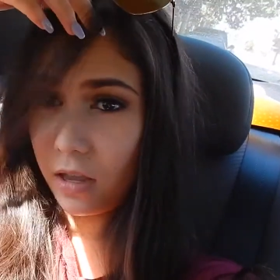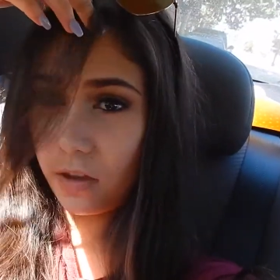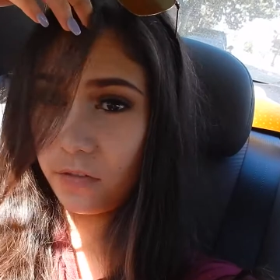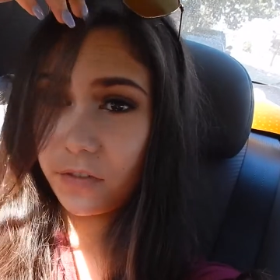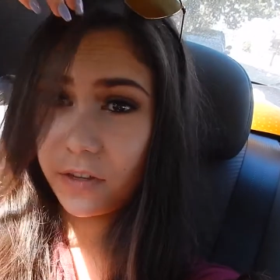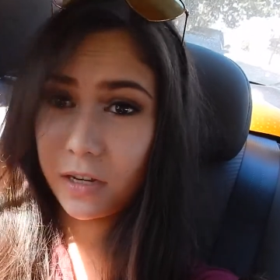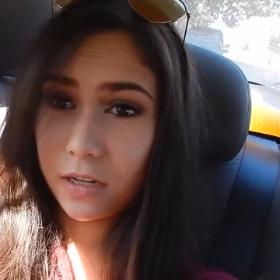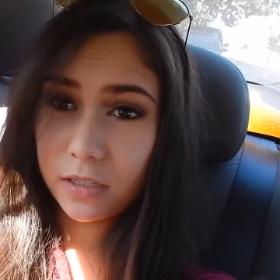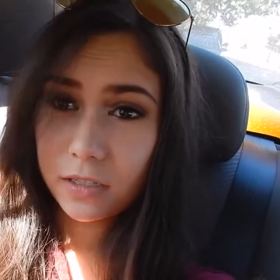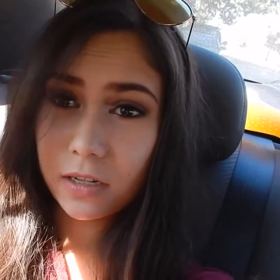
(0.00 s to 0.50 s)

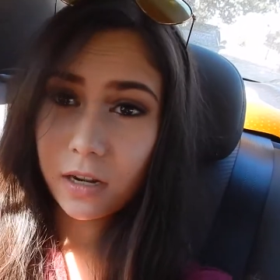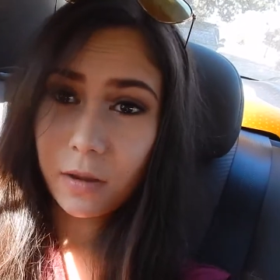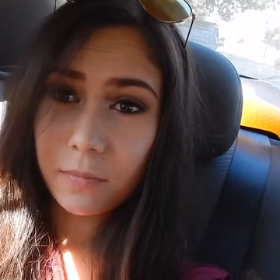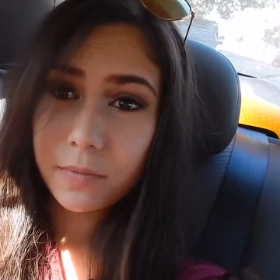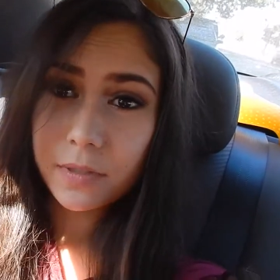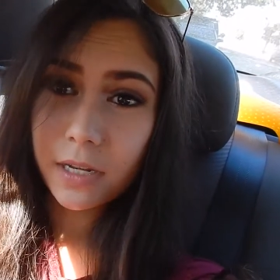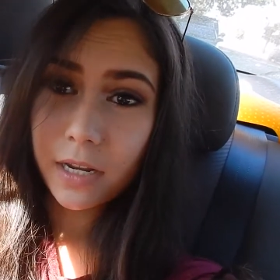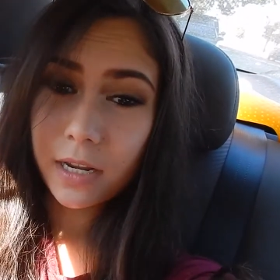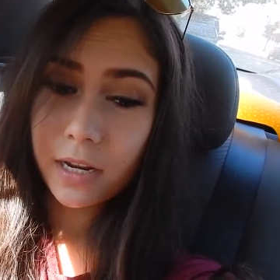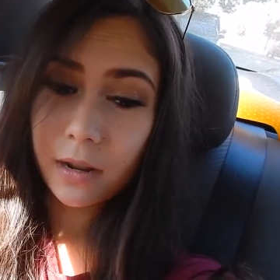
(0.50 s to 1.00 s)
If he doesn't
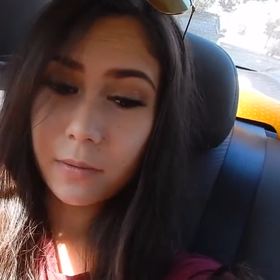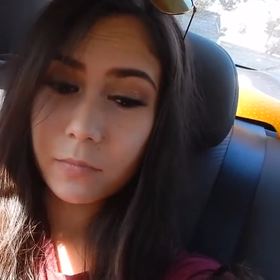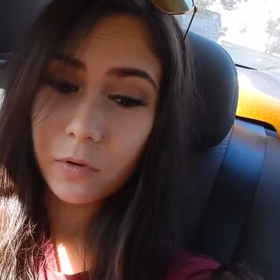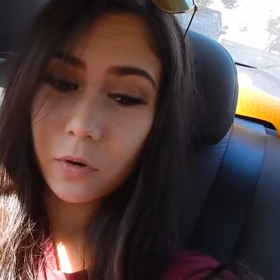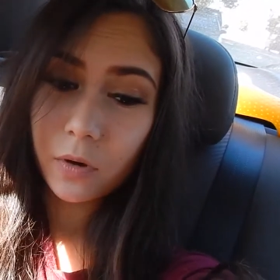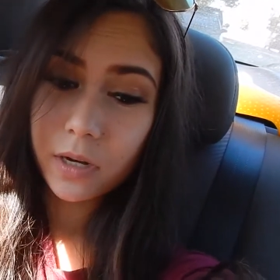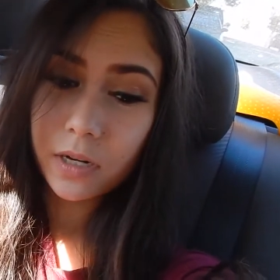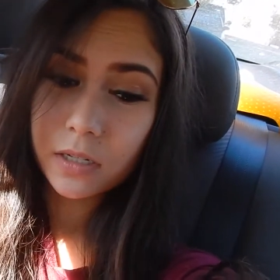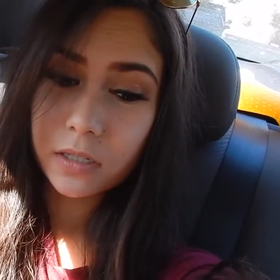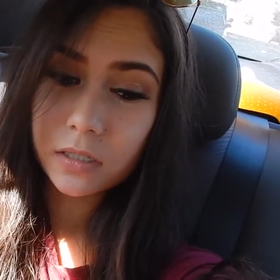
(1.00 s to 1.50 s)
update, I'm
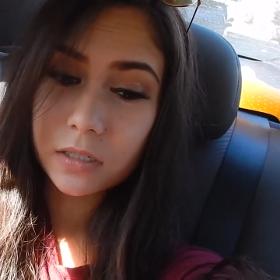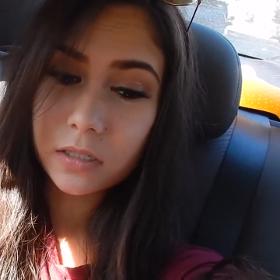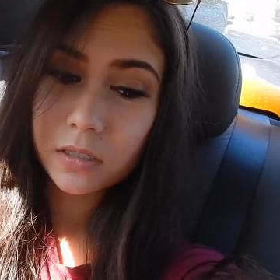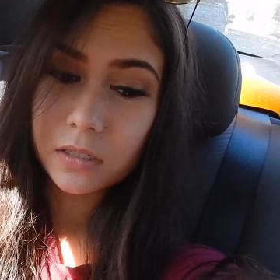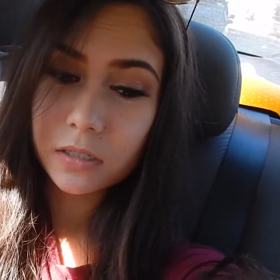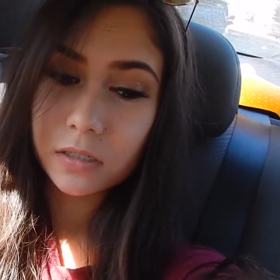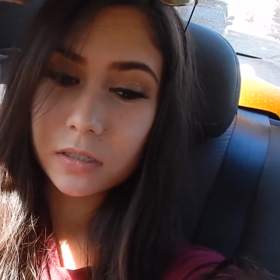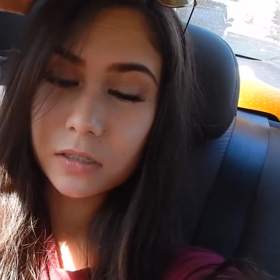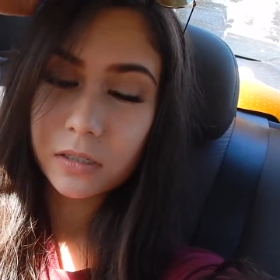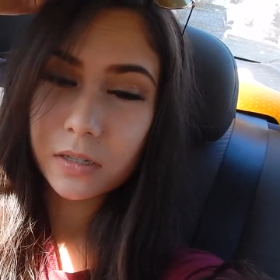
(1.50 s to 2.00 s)
going
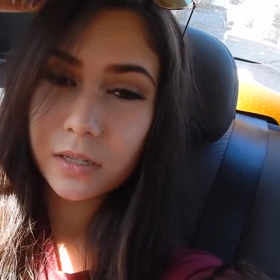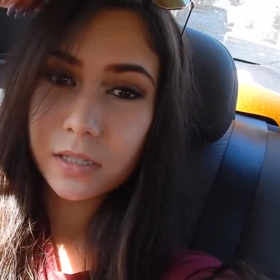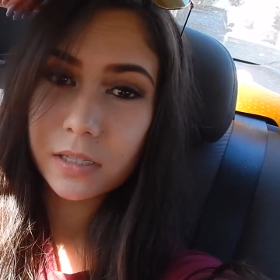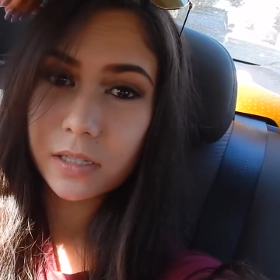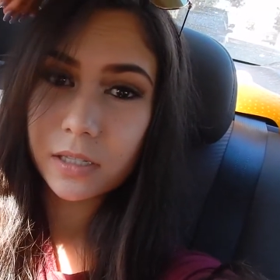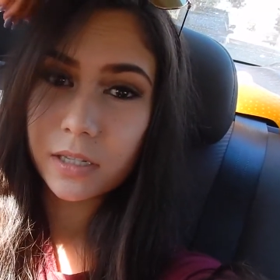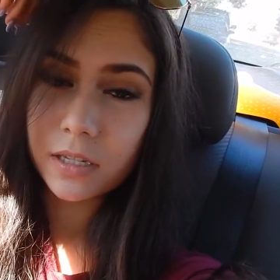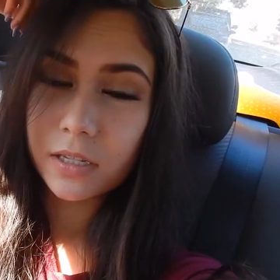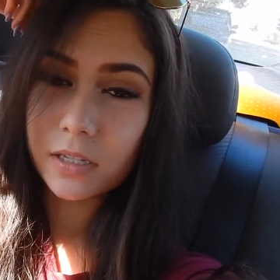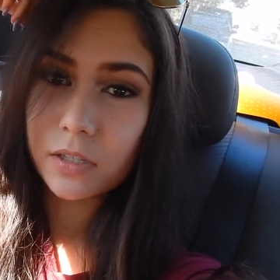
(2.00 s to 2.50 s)
to
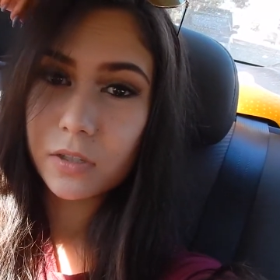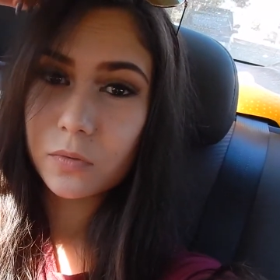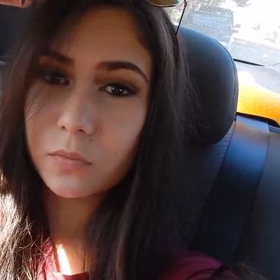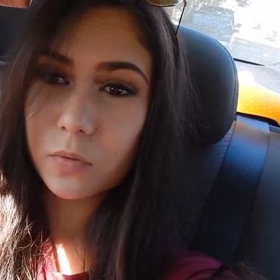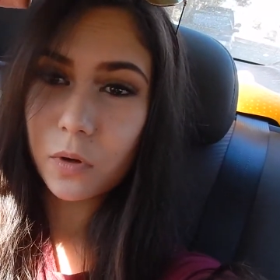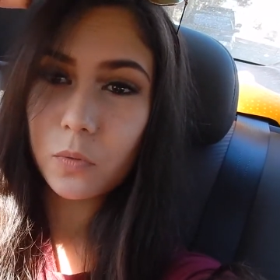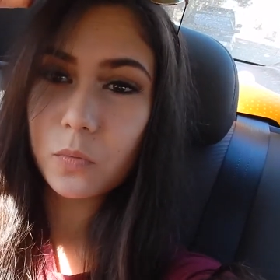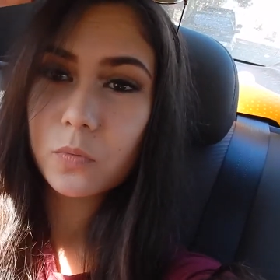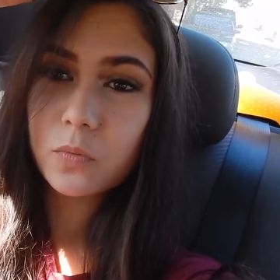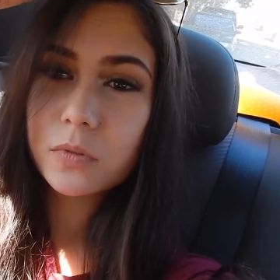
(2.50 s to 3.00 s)
slit his
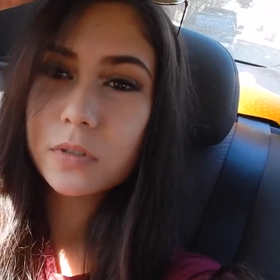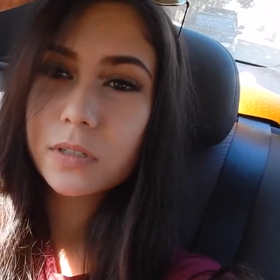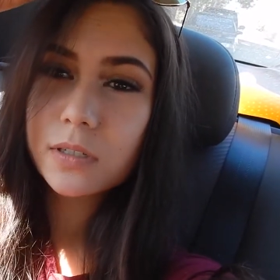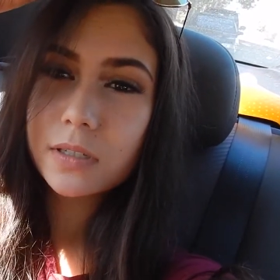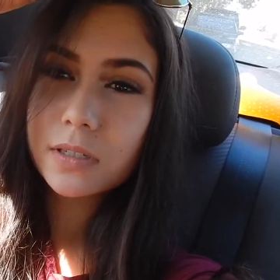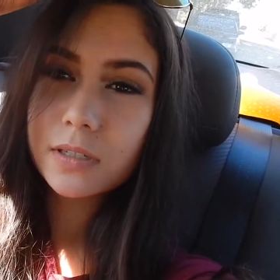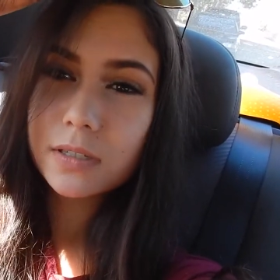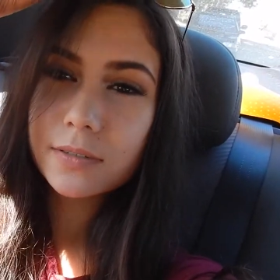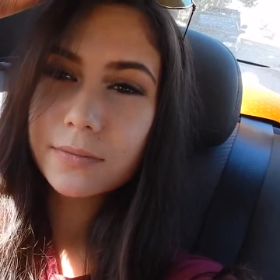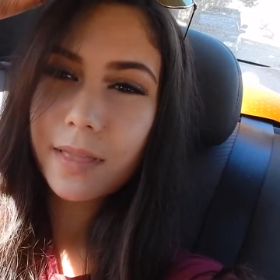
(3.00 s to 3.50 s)
throat.
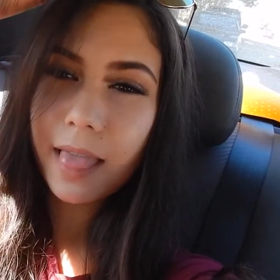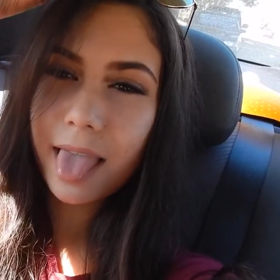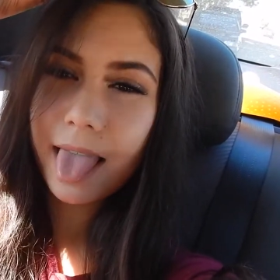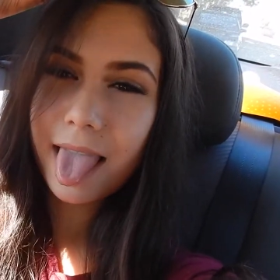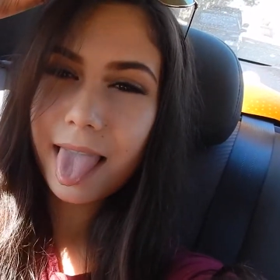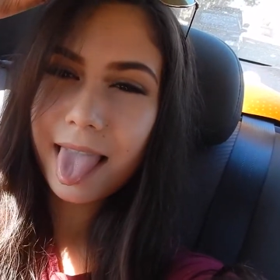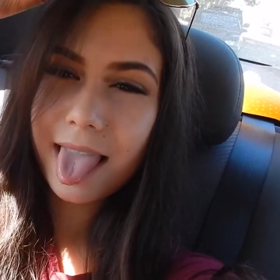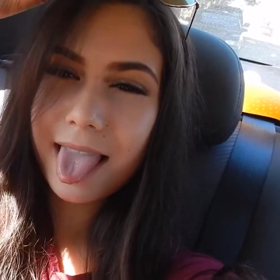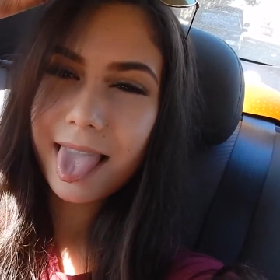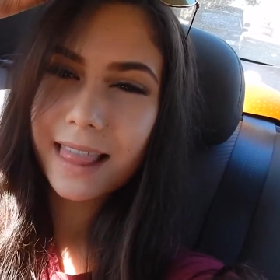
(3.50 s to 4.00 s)

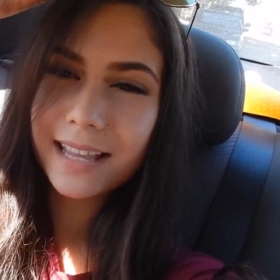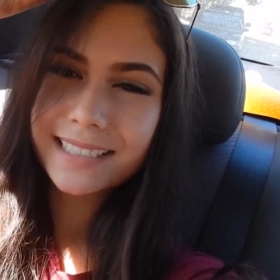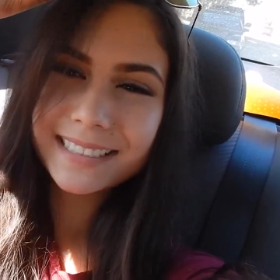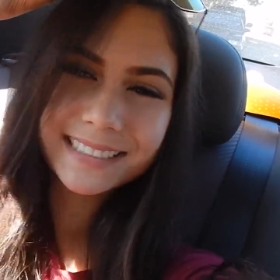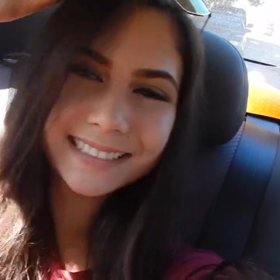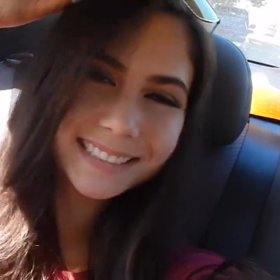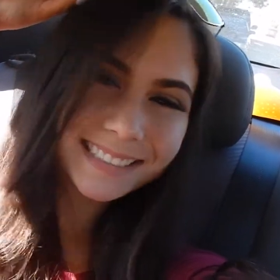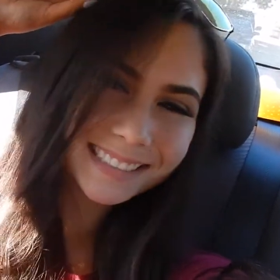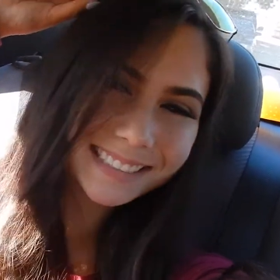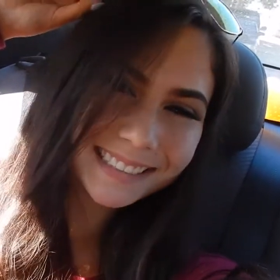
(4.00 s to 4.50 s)

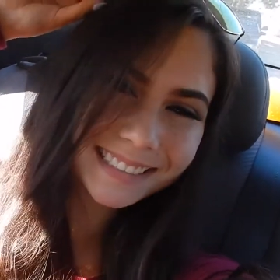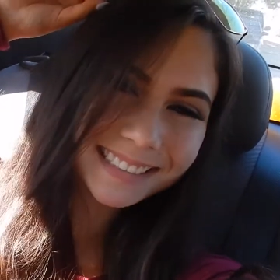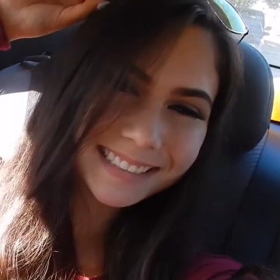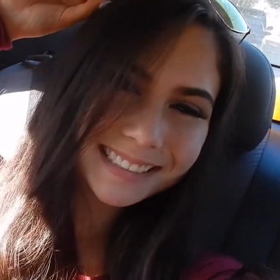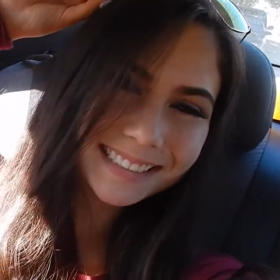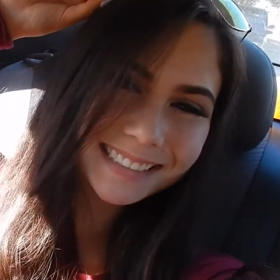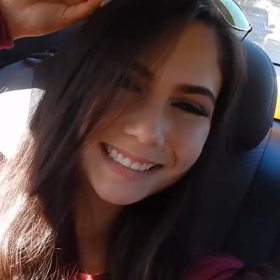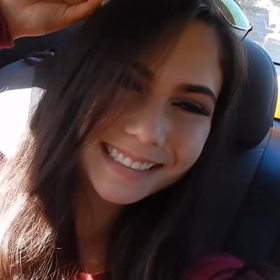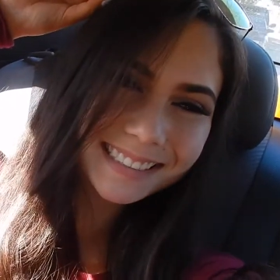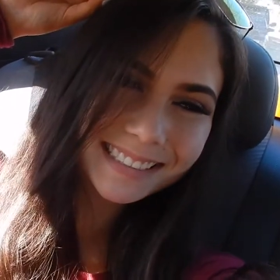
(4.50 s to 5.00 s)
Should wear Claire's
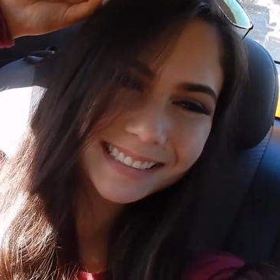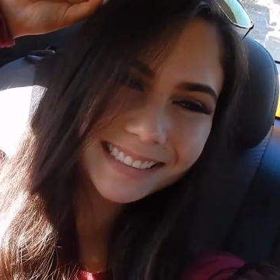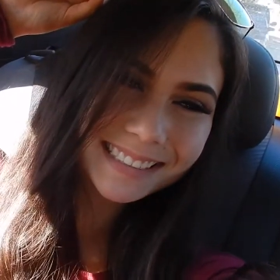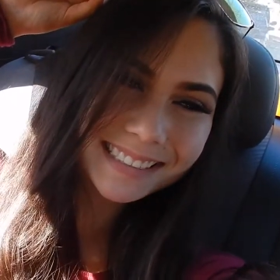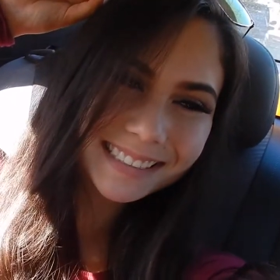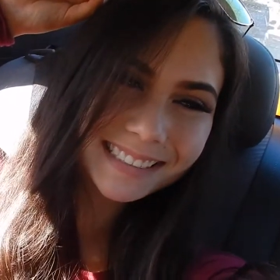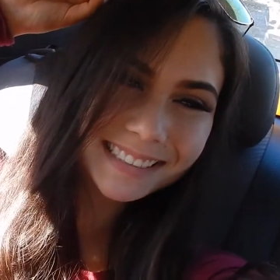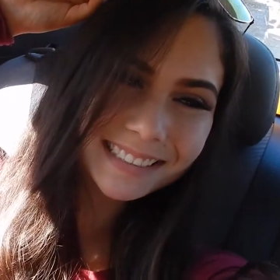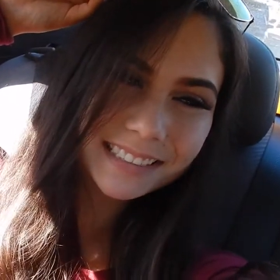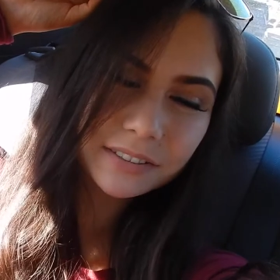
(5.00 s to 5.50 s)

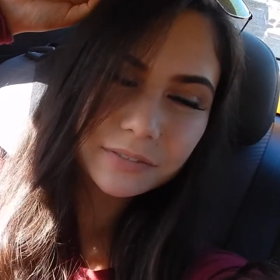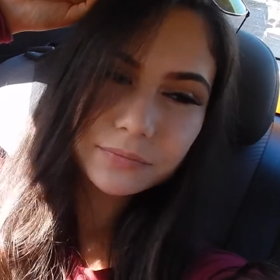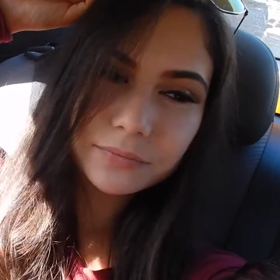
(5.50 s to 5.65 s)
sunglasses.